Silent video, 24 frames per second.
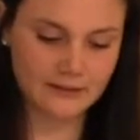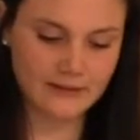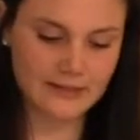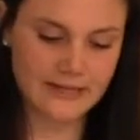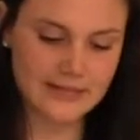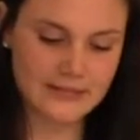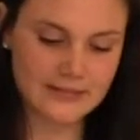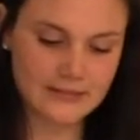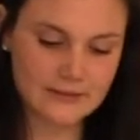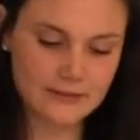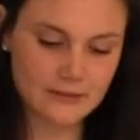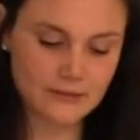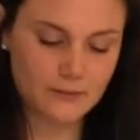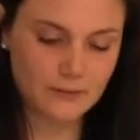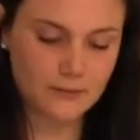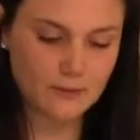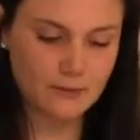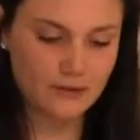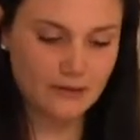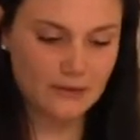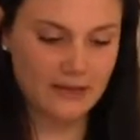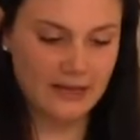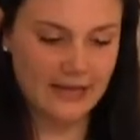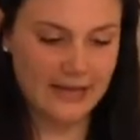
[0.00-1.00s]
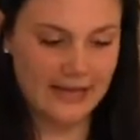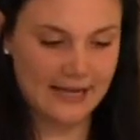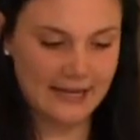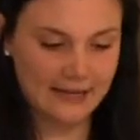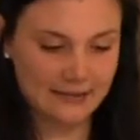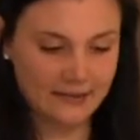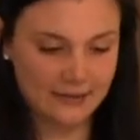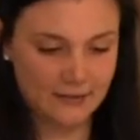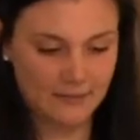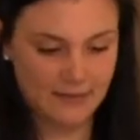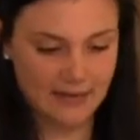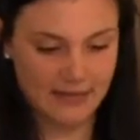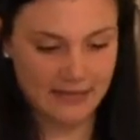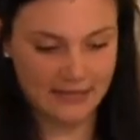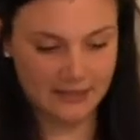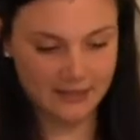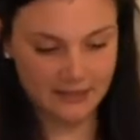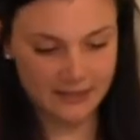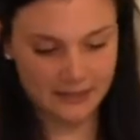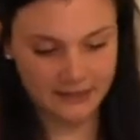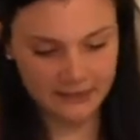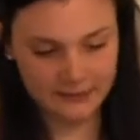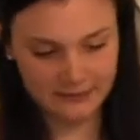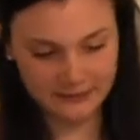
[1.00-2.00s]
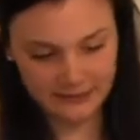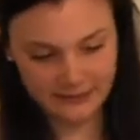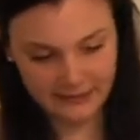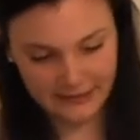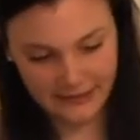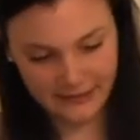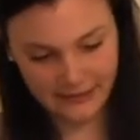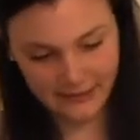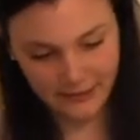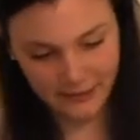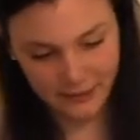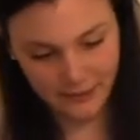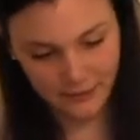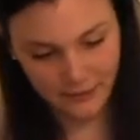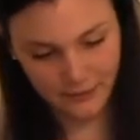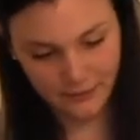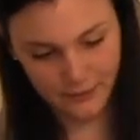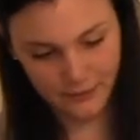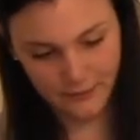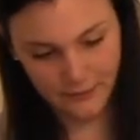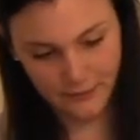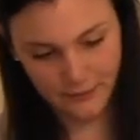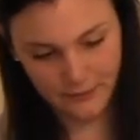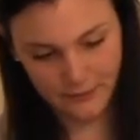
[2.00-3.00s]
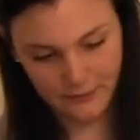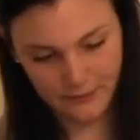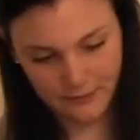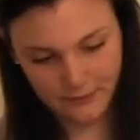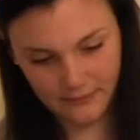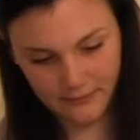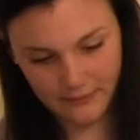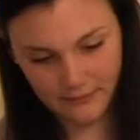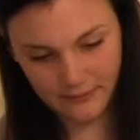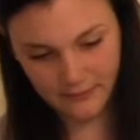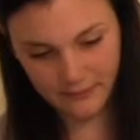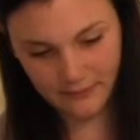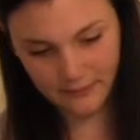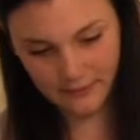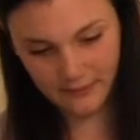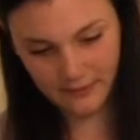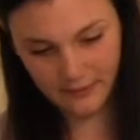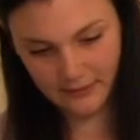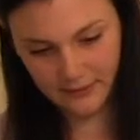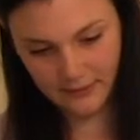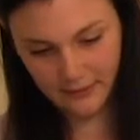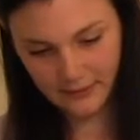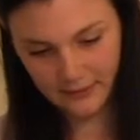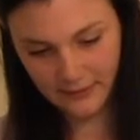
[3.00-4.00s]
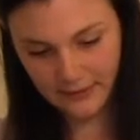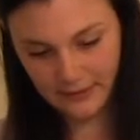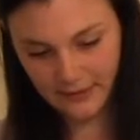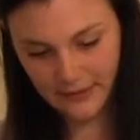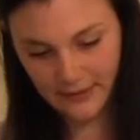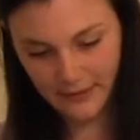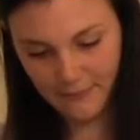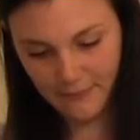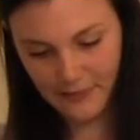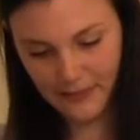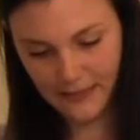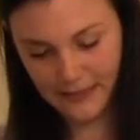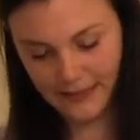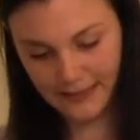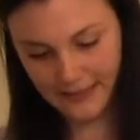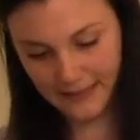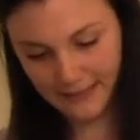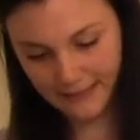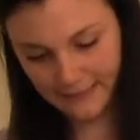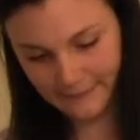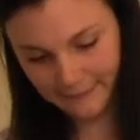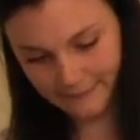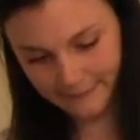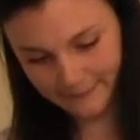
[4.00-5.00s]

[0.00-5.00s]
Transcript: Okay, so we'll add our batter into the pan.